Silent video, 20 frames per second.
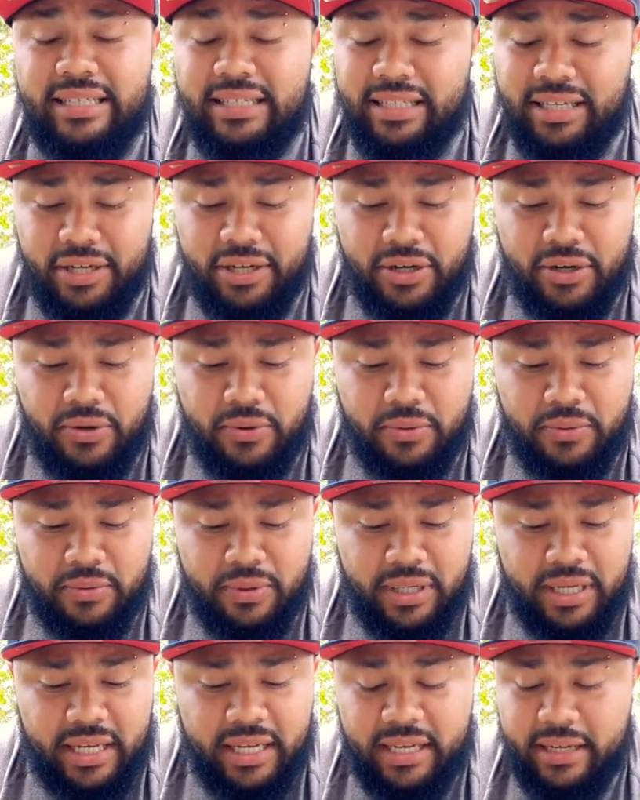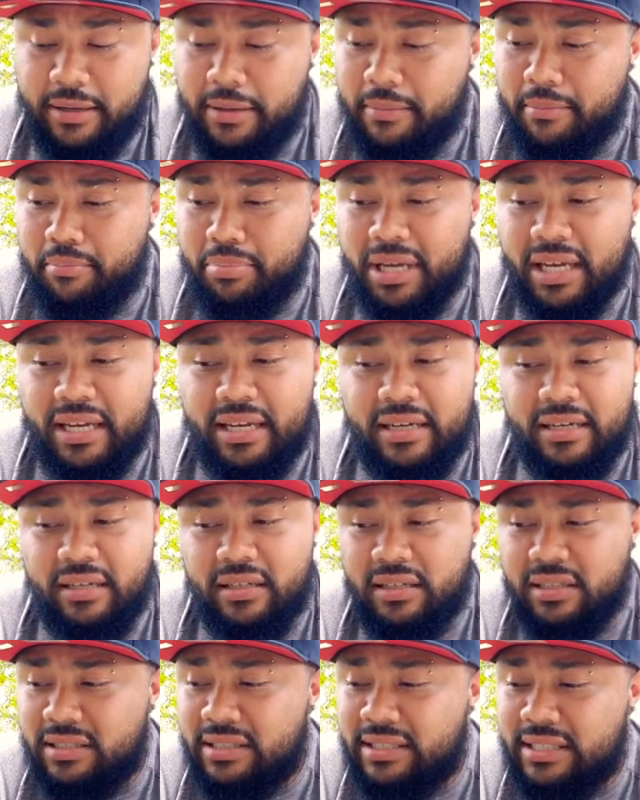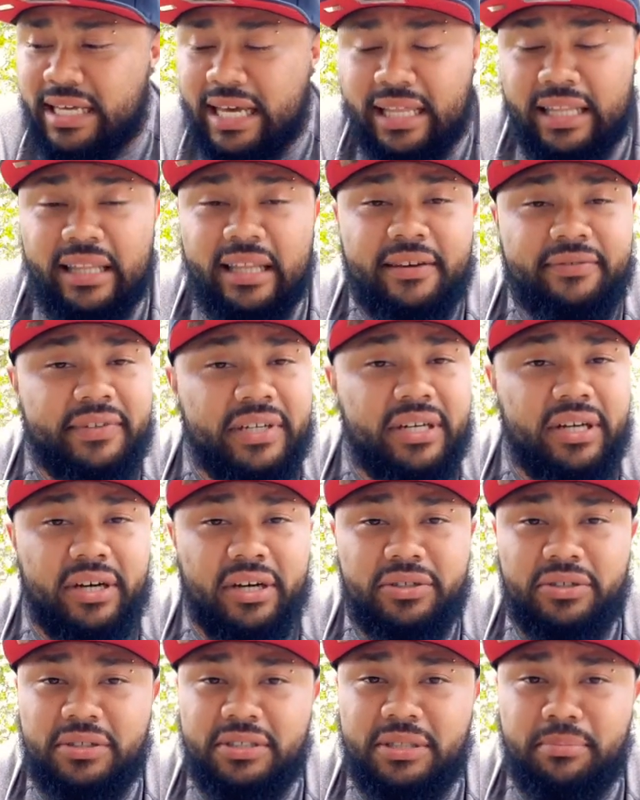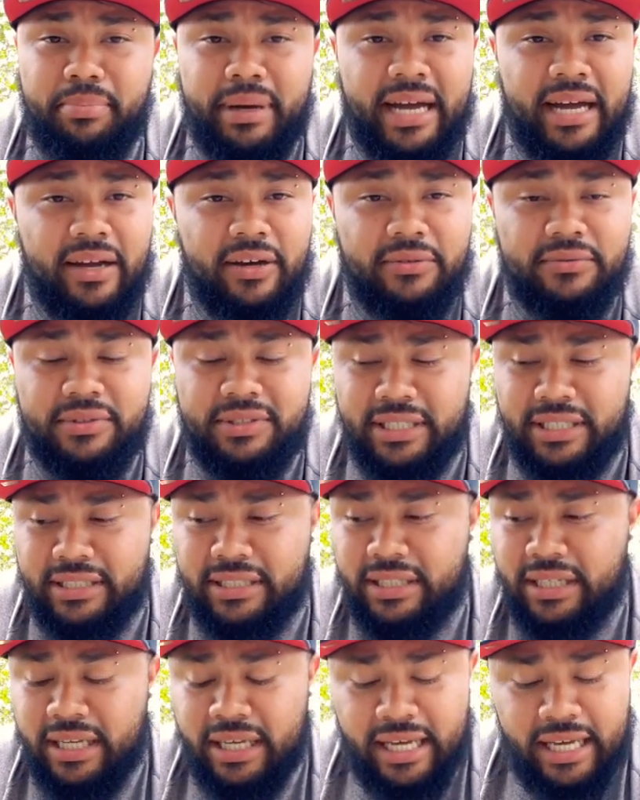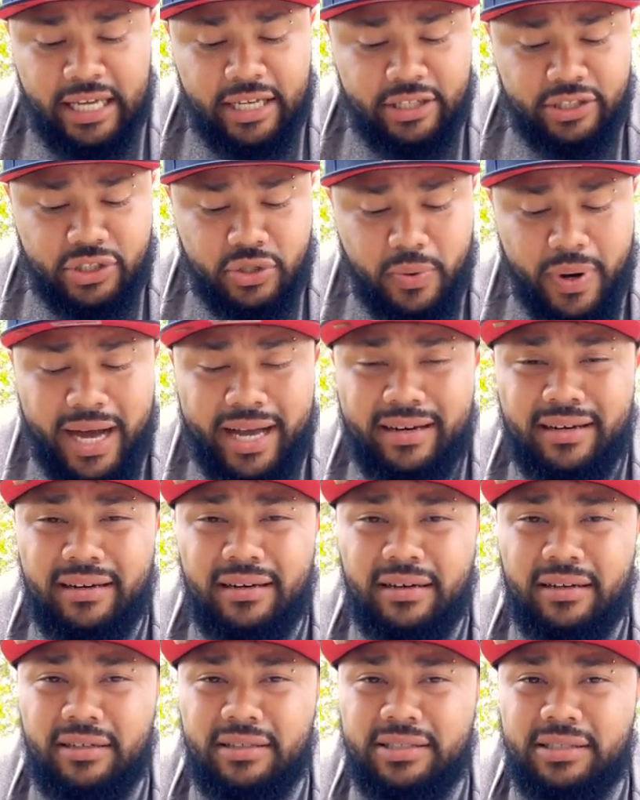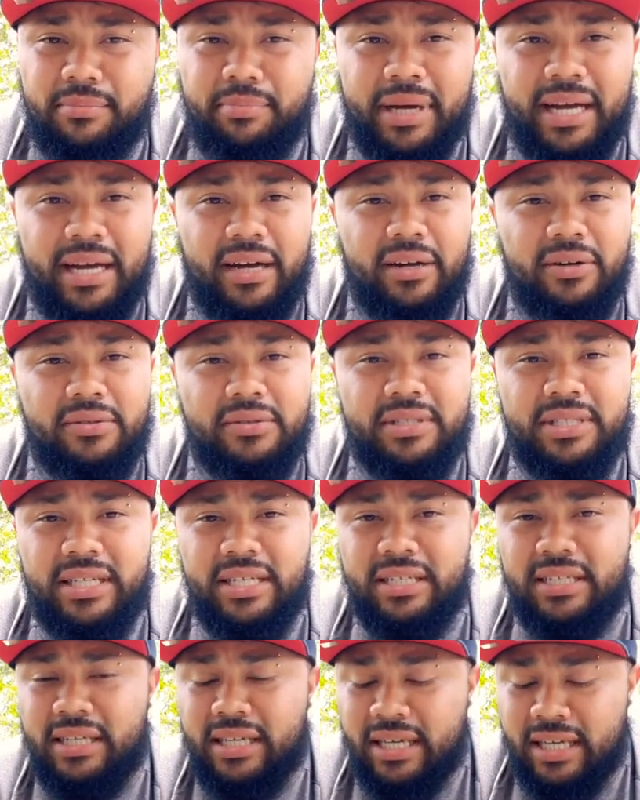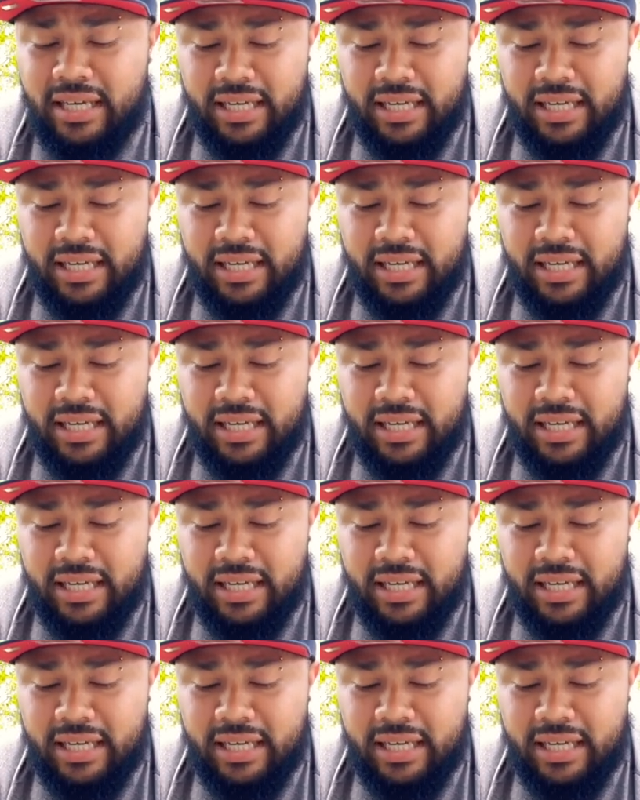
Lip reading: been deadlifting hundreds of pounds and squatting hundreds of pounds and,